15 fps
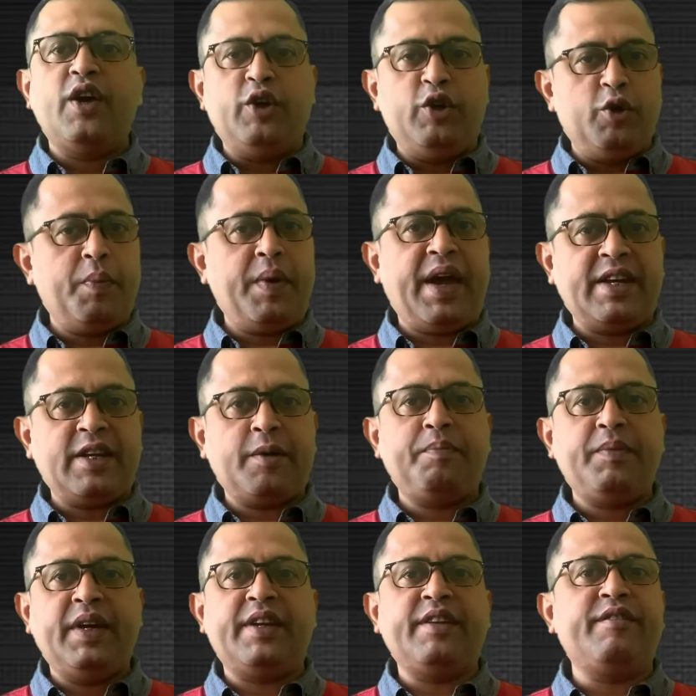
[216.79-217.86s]
you may end
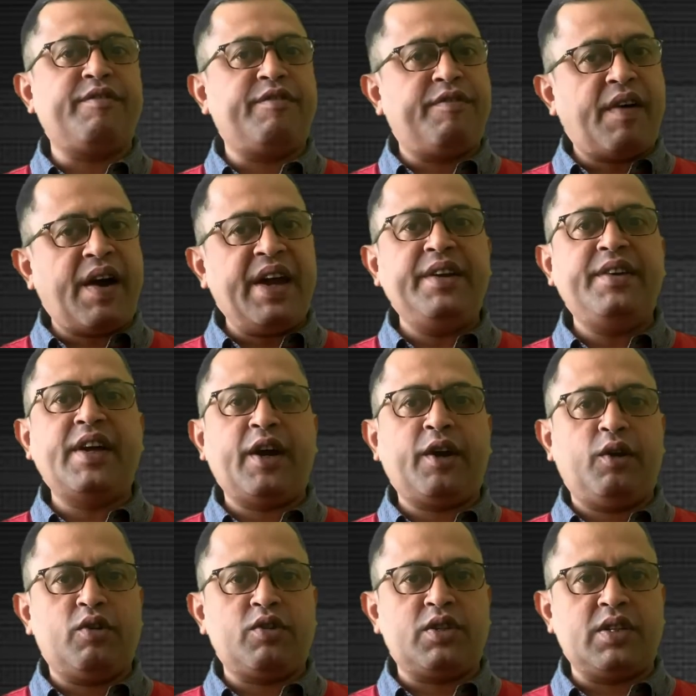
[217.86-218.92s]
up getting five
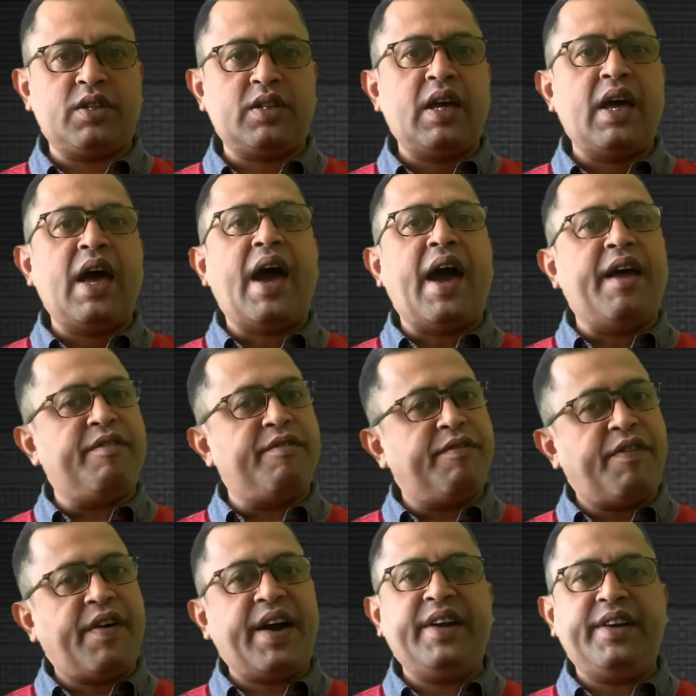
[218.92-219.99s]
diagnoses and
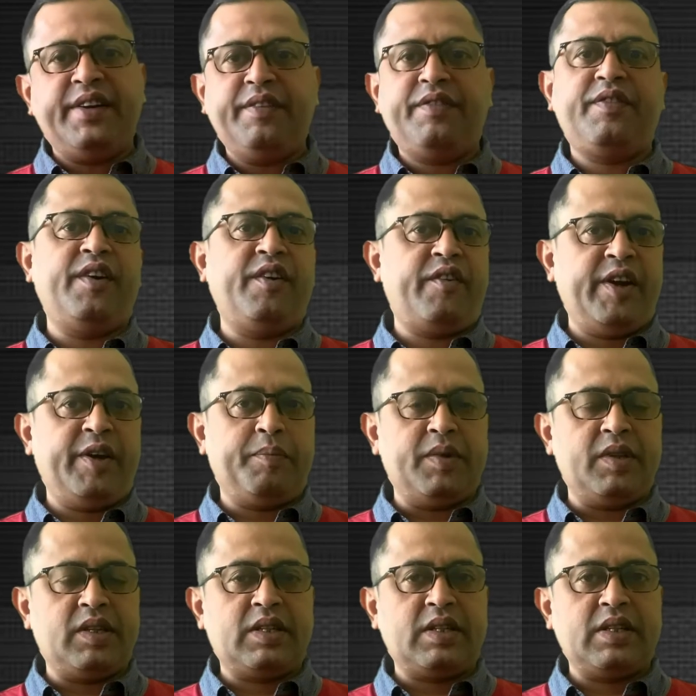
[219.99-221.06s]
five different
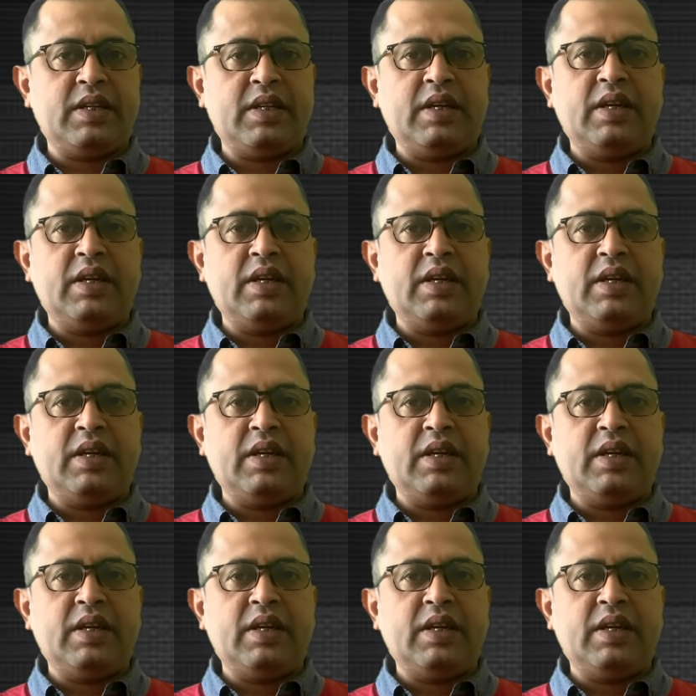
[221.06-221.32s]
treatments.